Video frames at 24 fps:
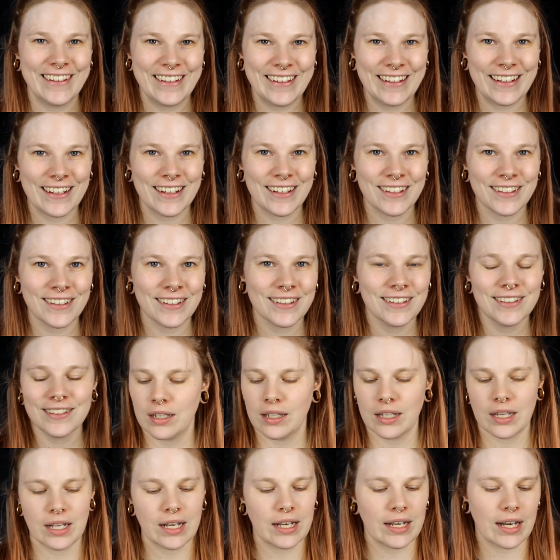Neon
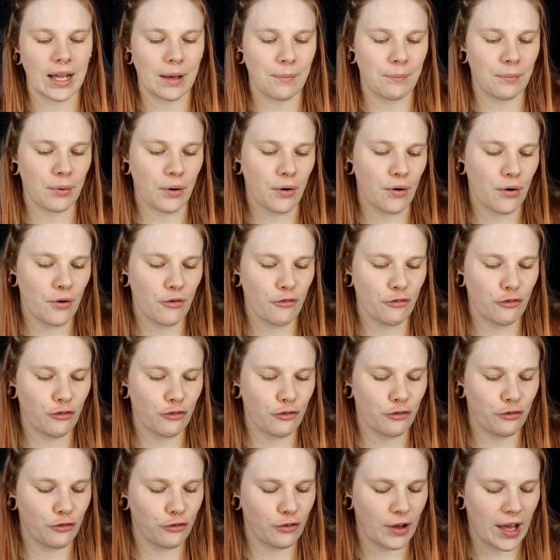number
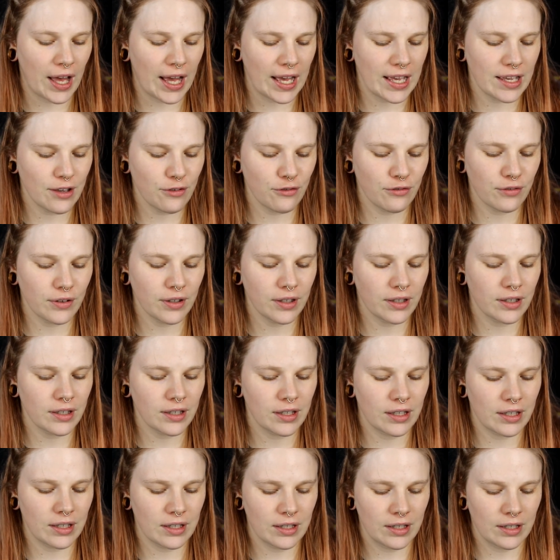five.
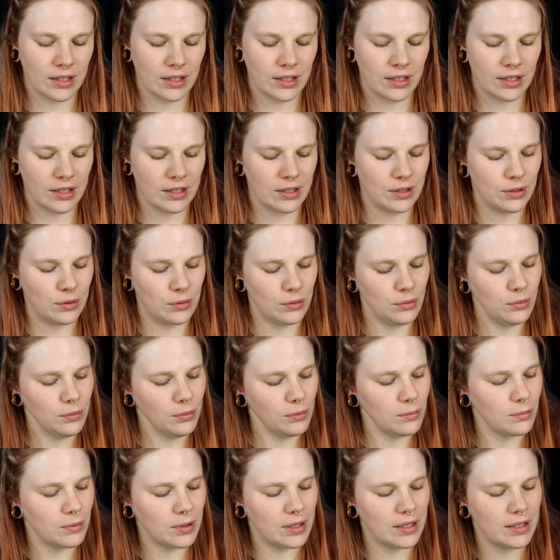
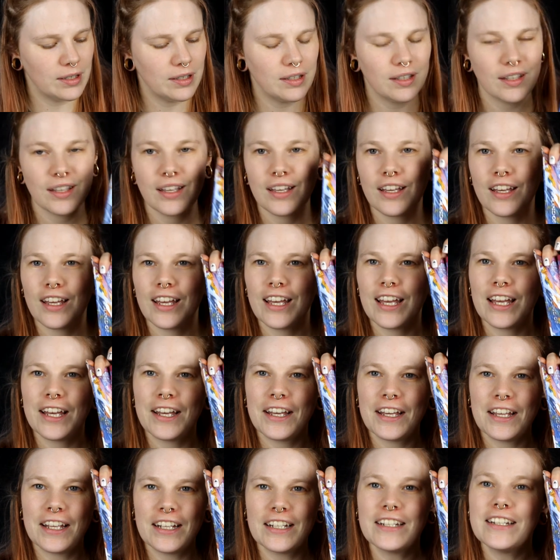Ooh,
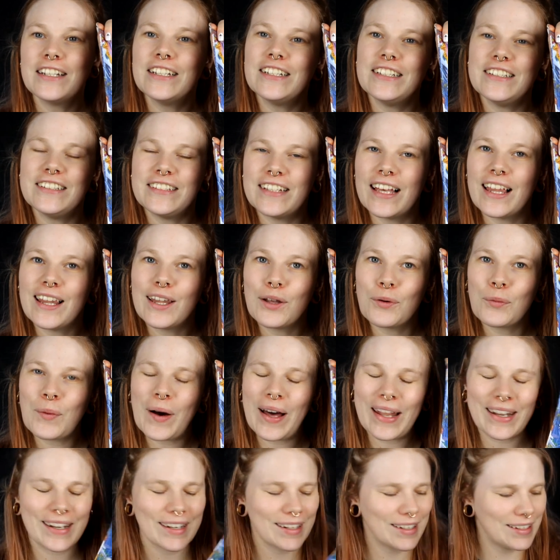the yellow
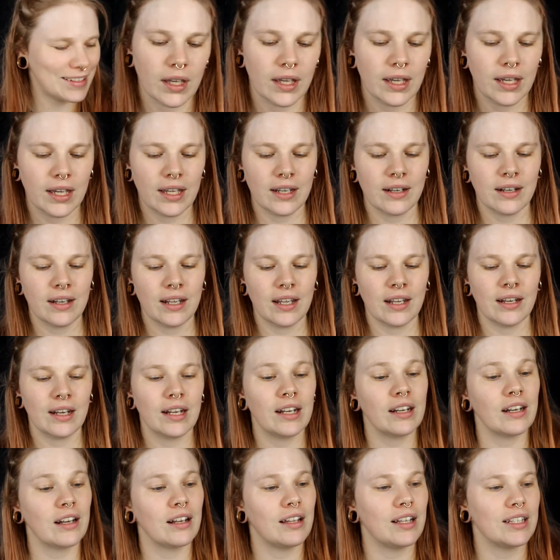one. And then
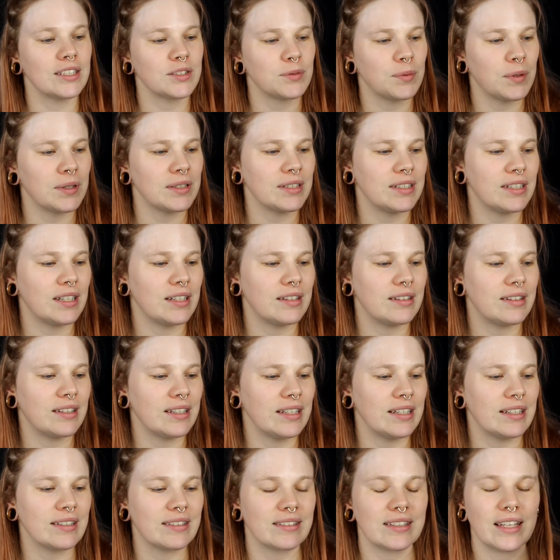the last one that
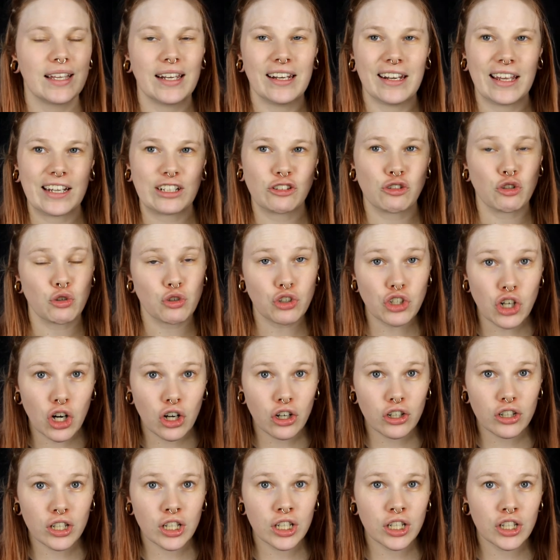is Electro
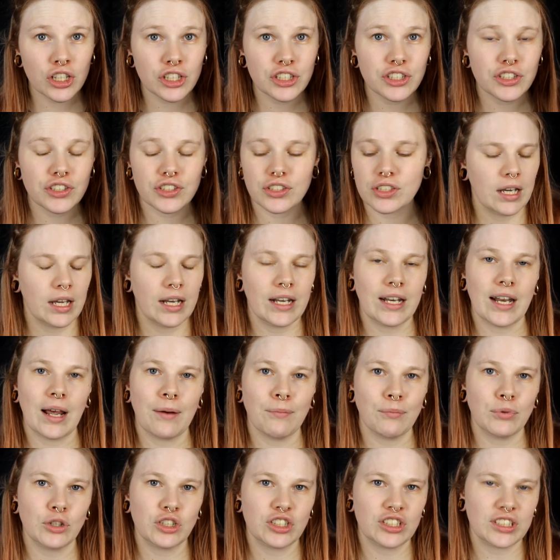Turquoise
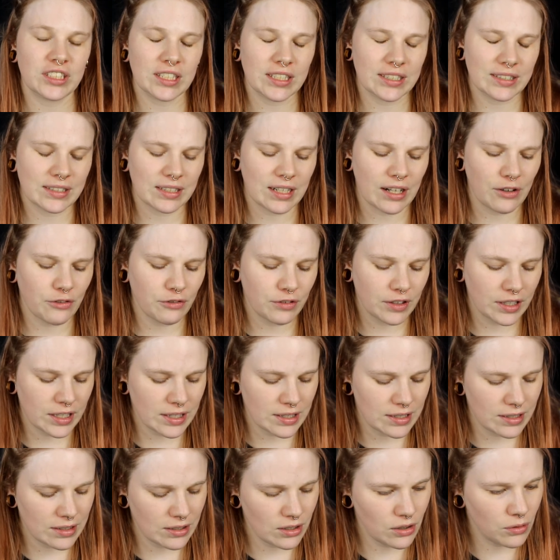number six, and I think
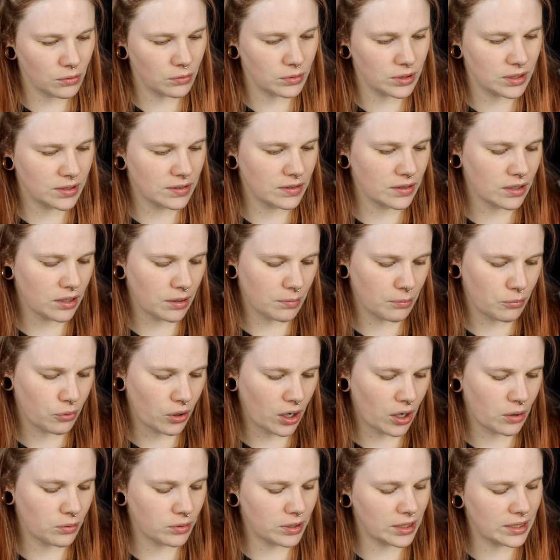it's no, it's not
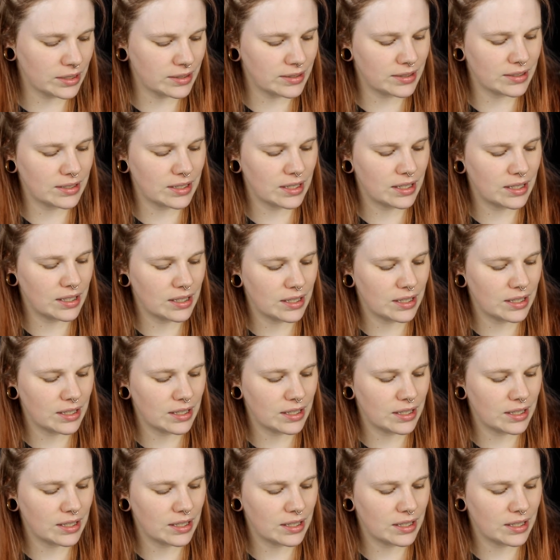brown. It's